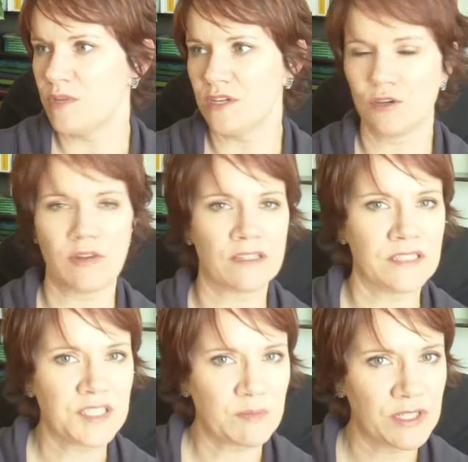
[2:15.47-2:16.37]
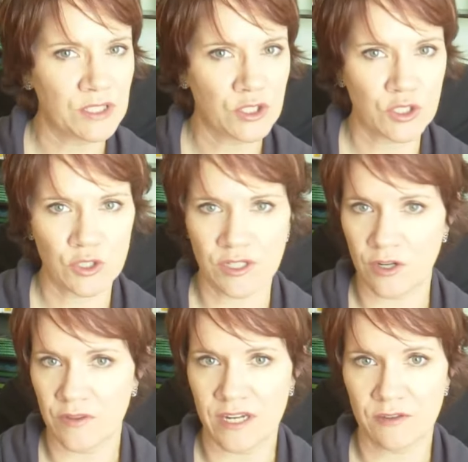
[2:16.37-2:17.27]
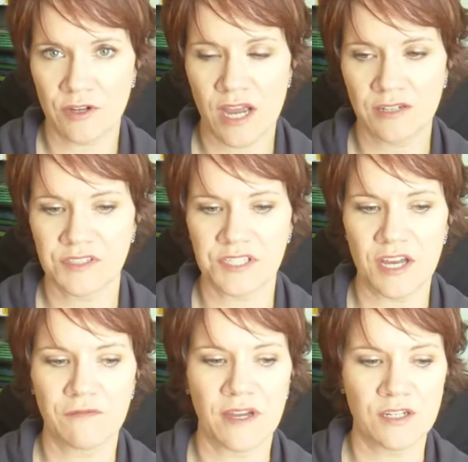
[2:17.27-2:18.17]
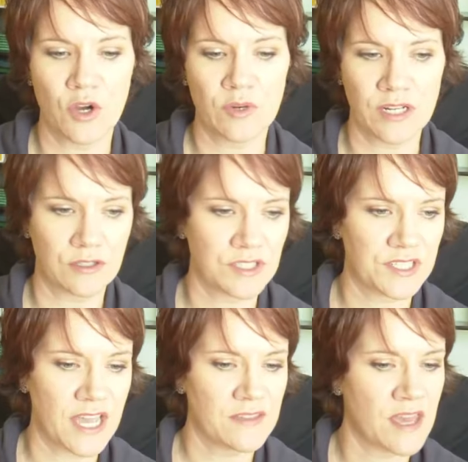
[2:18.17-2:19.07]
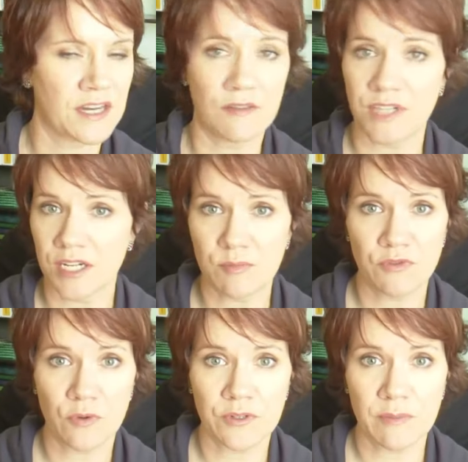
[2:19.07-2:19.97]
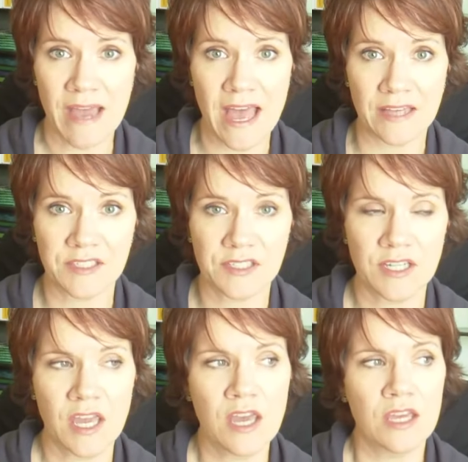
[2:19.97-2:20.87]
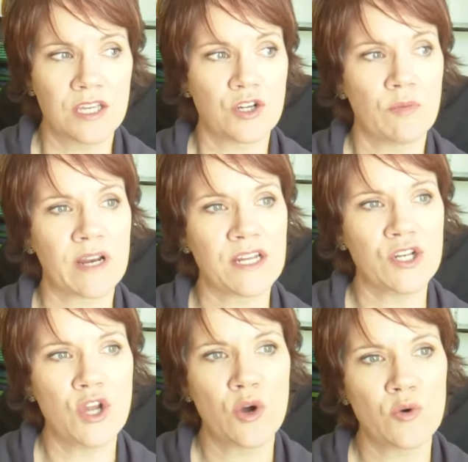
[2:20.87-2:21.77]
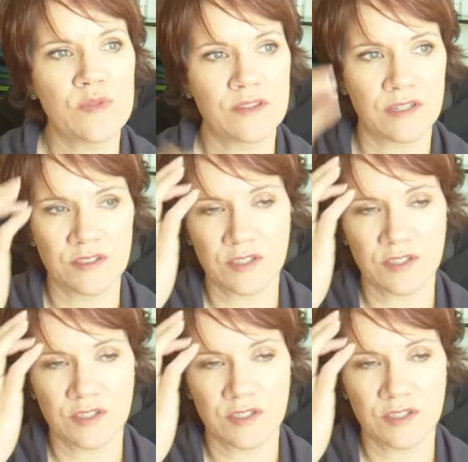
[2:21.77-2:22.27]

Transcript: being a great list builder and all that other kind of stuff. I know and understand that. I've done it before in the past. You know, but I know that